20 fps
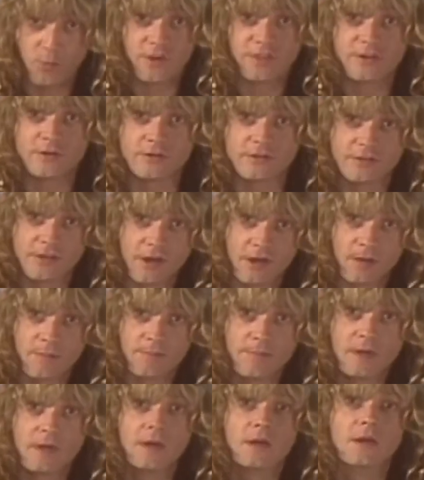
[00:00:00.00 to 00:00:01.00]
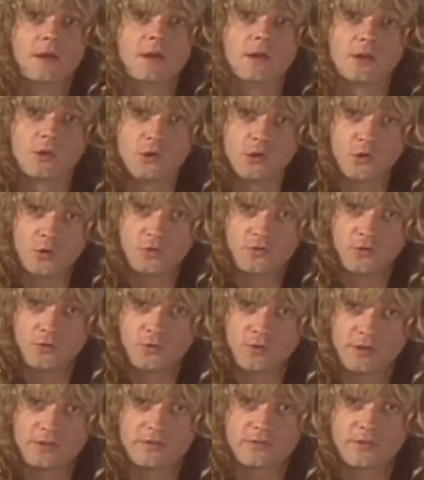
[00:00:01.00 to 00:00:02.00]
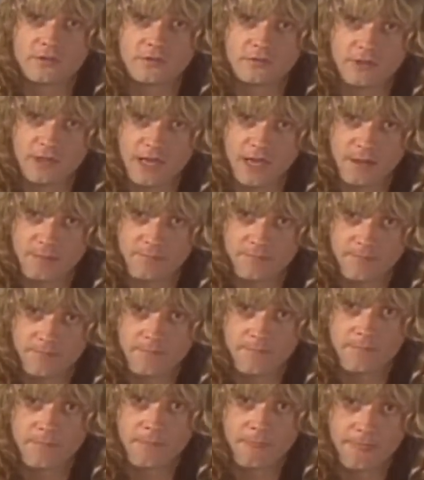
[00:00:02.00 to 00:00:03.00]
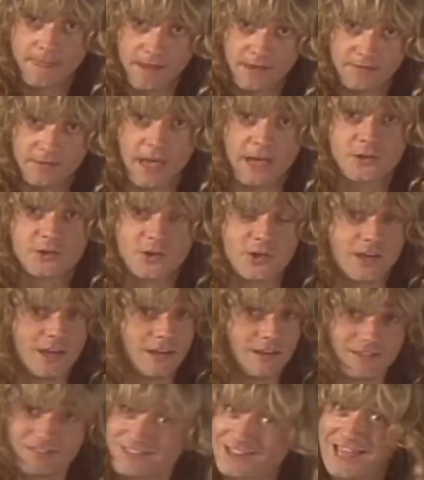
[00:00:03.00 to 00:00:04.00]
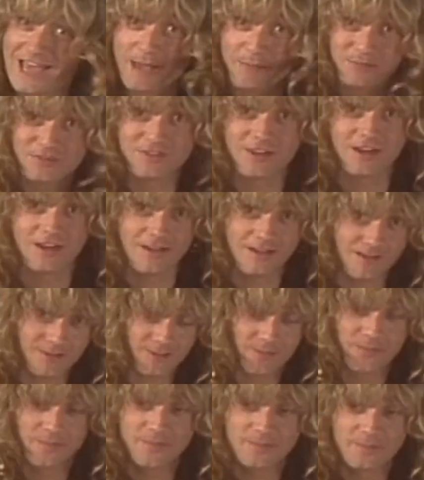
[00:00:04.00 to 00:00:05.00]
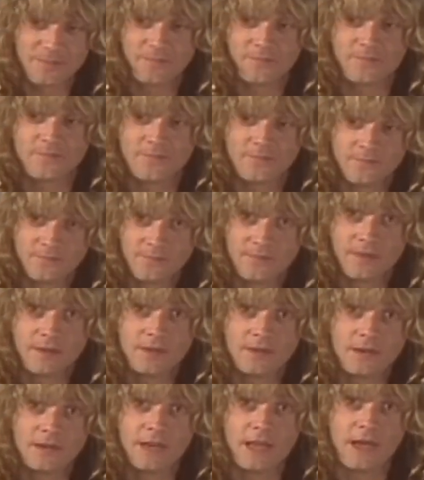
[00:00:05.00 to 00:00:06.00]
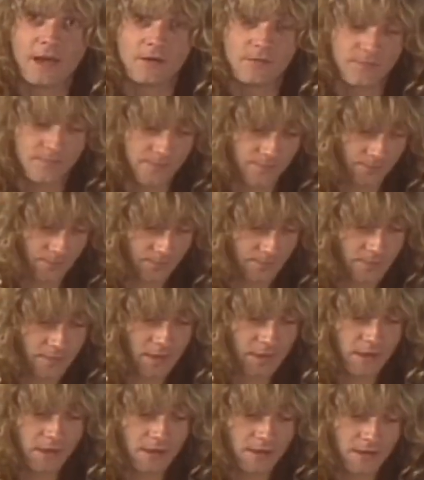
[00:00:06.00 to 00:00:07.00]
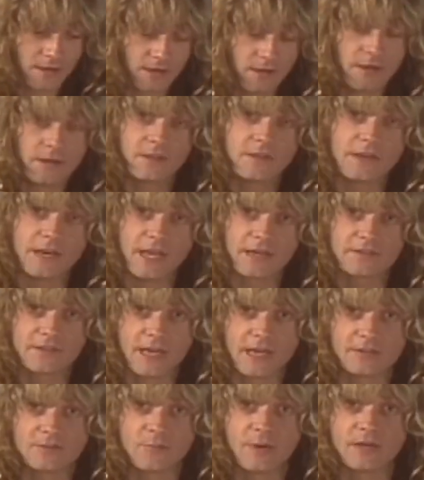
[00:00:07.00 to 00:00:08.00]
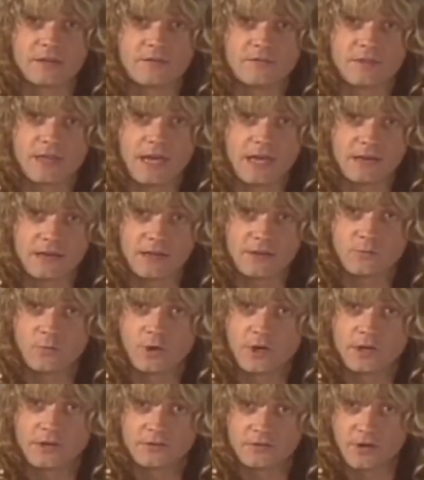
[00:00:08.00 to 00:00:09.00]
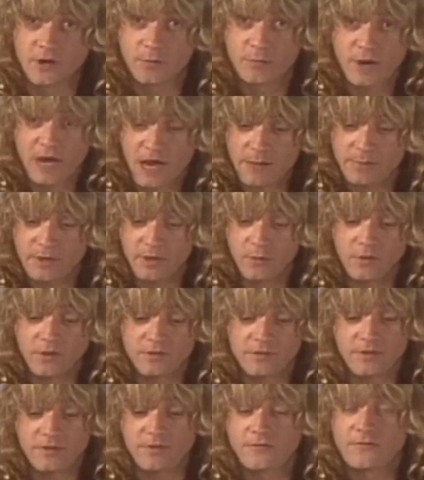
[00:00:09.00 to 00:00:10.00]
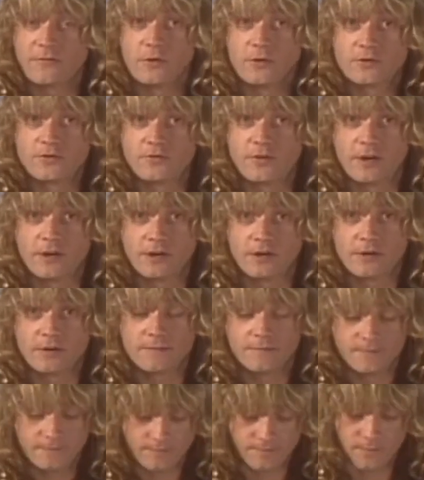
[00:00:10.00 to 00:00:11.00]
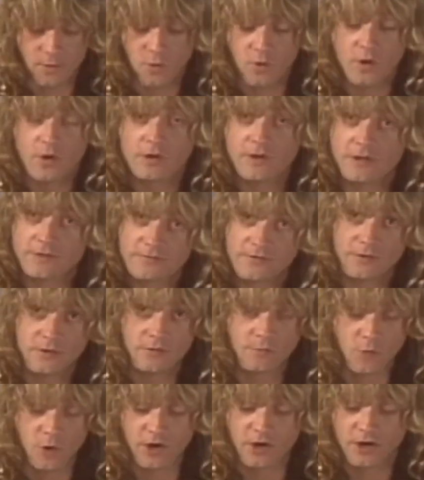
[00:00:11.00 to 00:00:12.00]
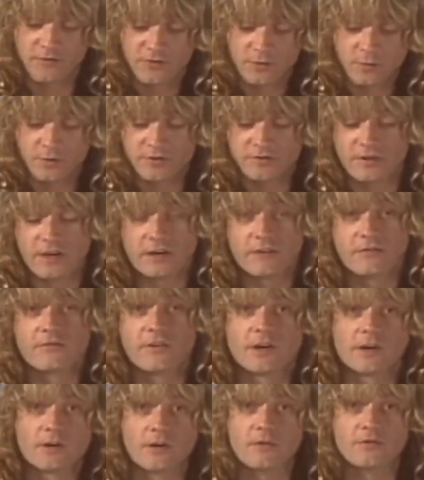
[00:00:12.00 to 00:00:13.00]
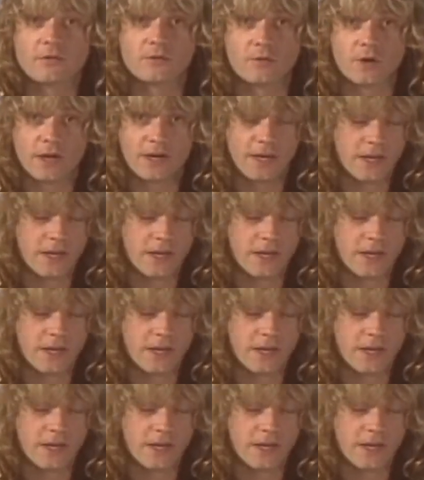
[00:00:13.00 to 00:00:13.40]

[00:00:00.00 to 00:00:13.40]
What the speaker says: with your thumb. Use your wrist to slap. It's actually slap style. Now, the next aspect of that is we're going to start popping with the first finger, or if you're more comfortable, the second finger of your right